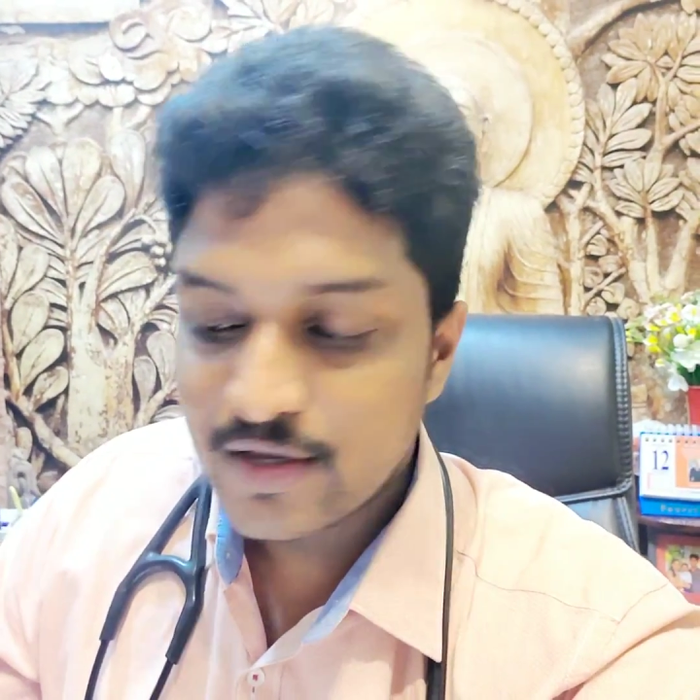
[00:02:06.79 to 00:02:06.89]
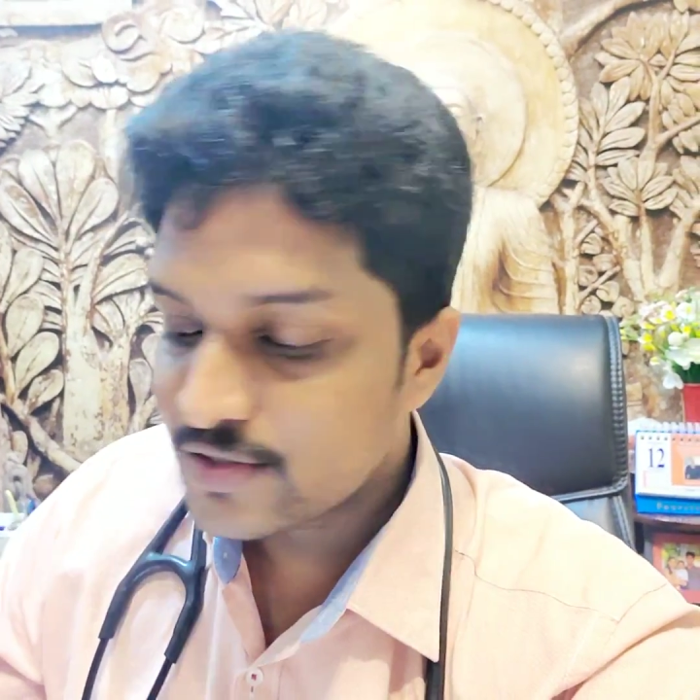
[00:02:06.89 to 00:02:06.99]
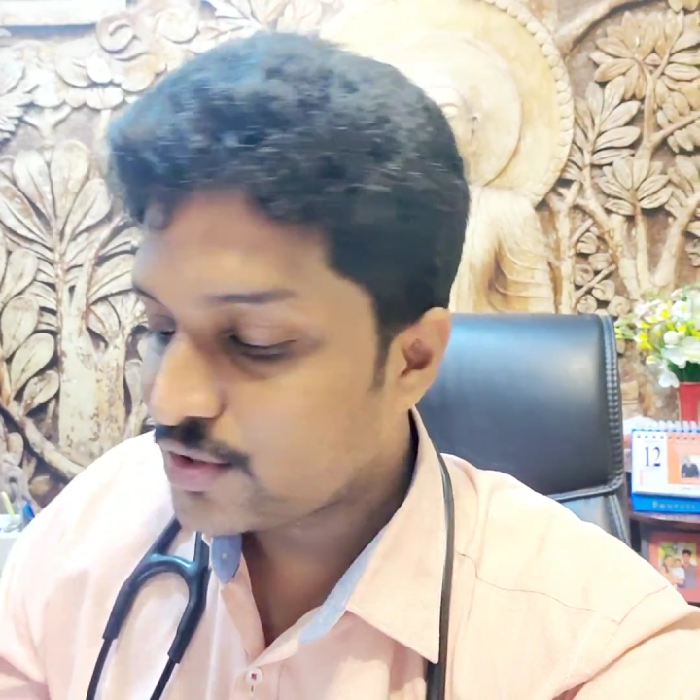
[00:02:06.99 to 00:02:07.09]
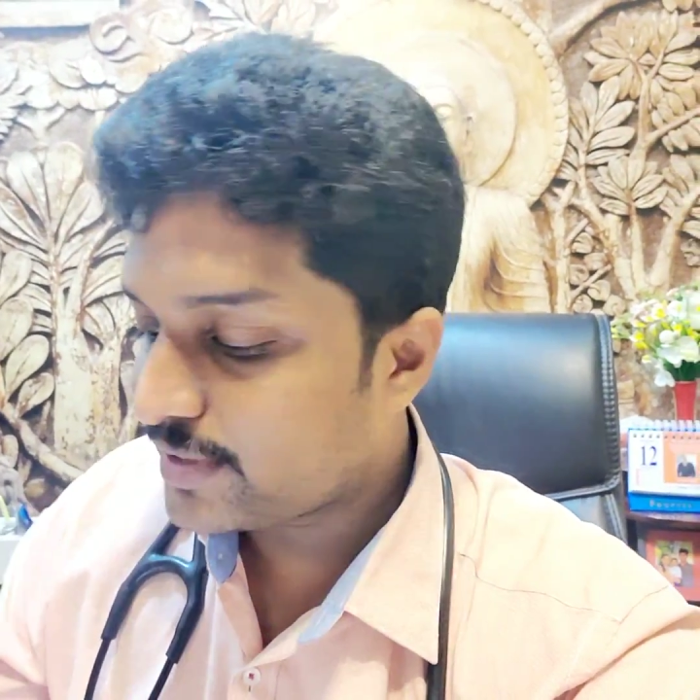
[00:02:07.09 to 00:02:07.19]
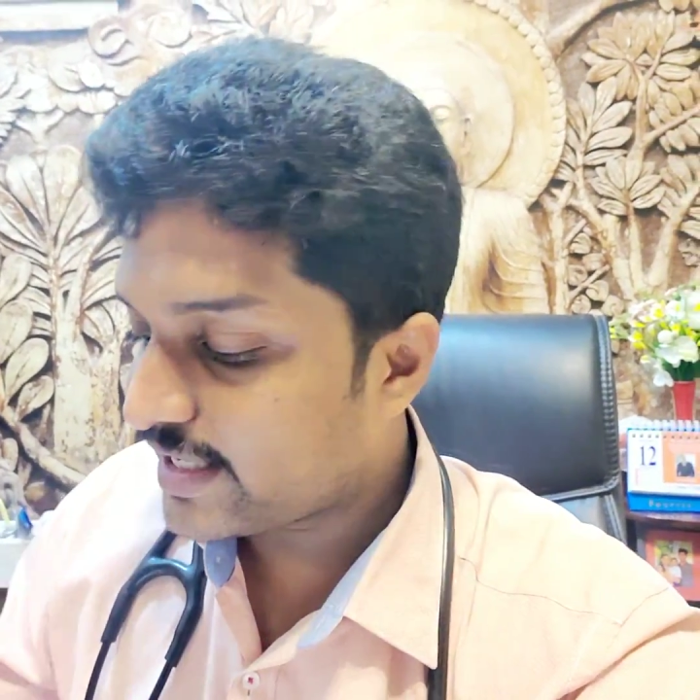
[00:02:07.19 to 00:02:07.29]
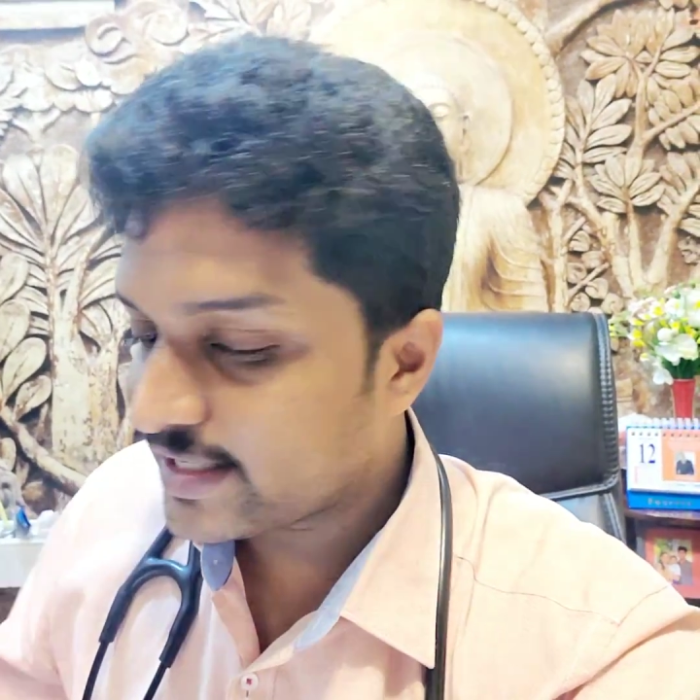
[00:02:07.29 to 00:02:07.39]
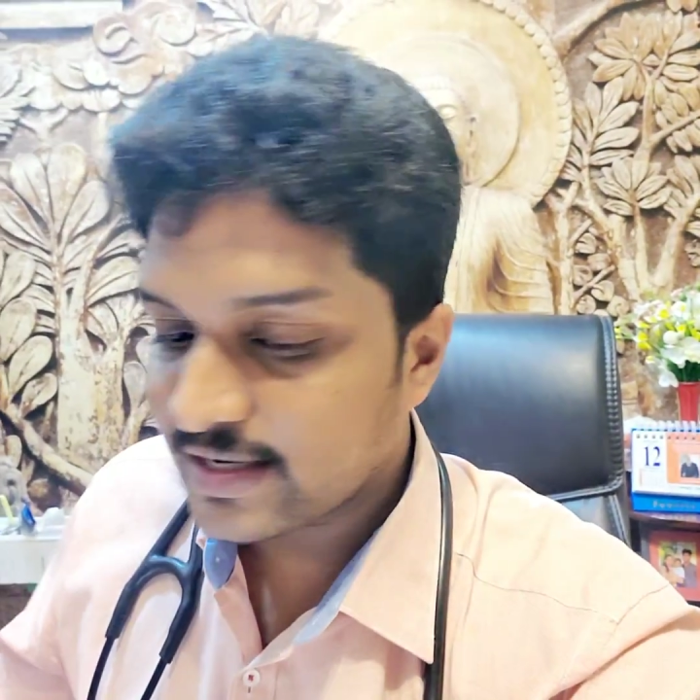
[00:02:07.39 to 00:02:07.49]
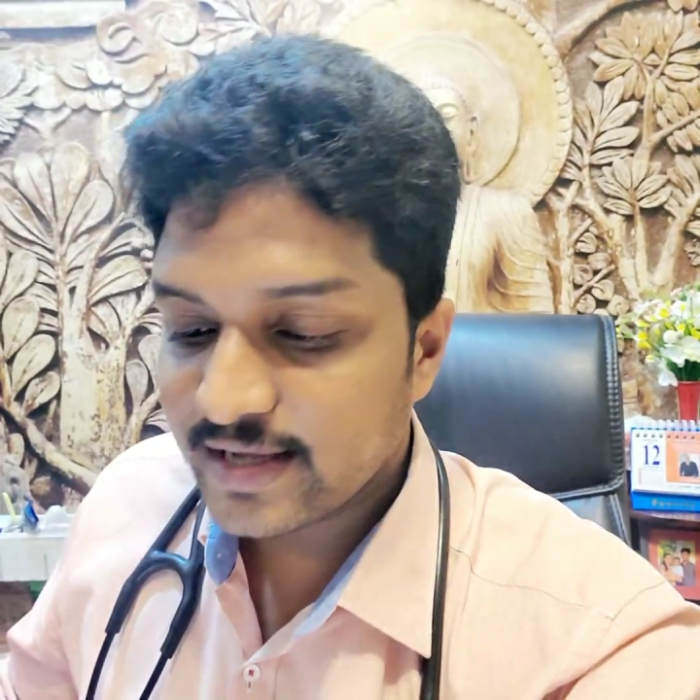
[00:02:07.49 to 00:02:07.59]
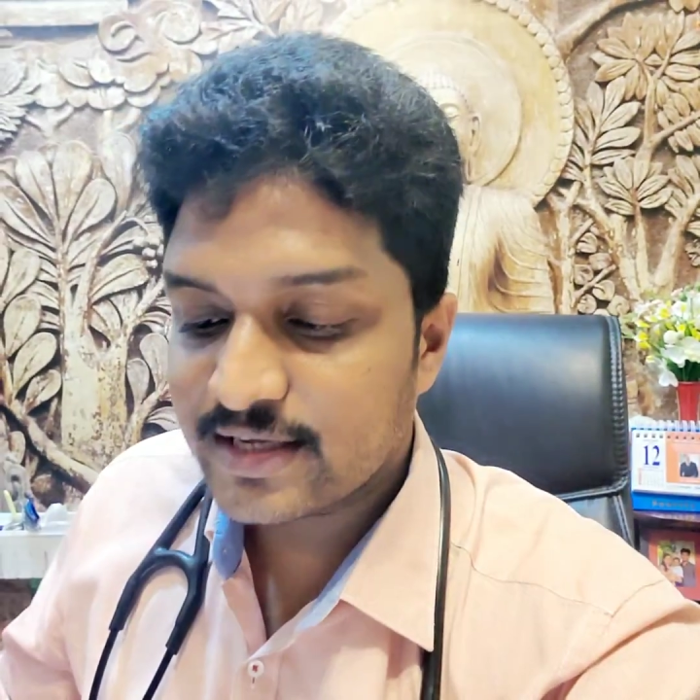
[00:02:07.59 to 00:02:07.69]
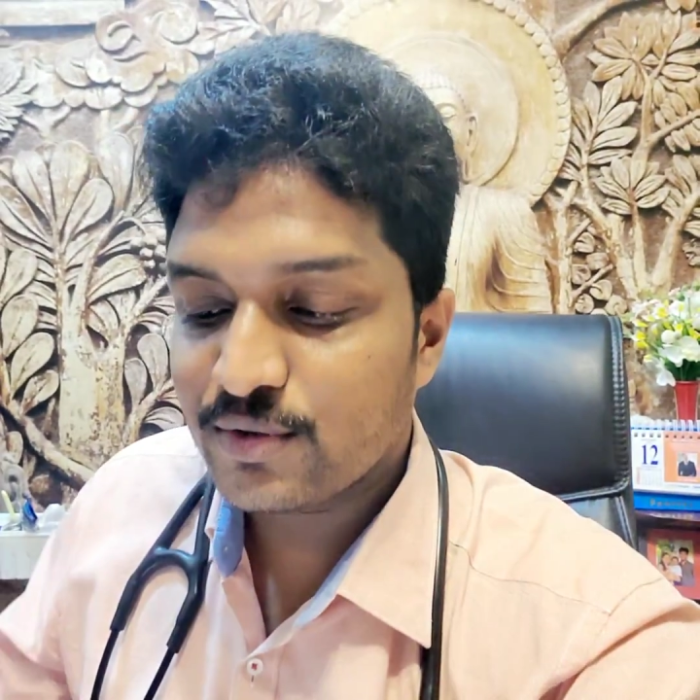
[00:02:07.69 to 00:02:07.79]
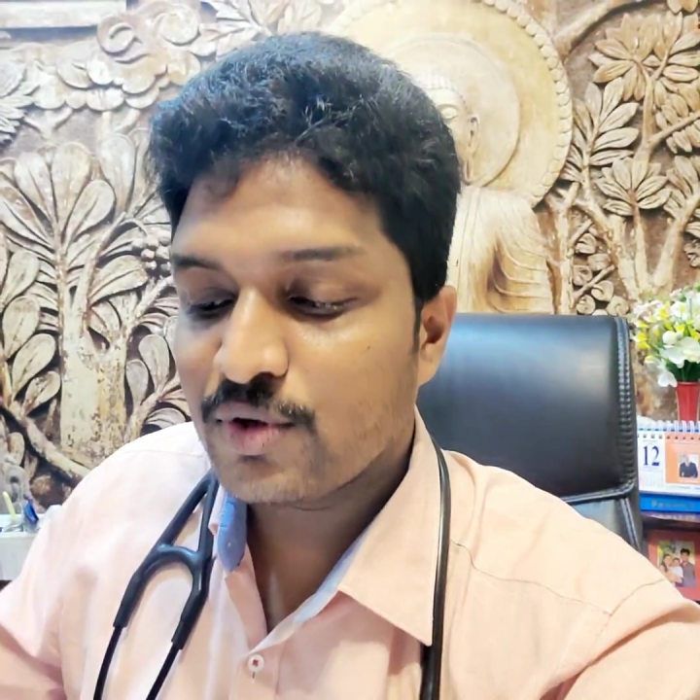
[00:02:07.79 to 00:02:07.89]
So take it like you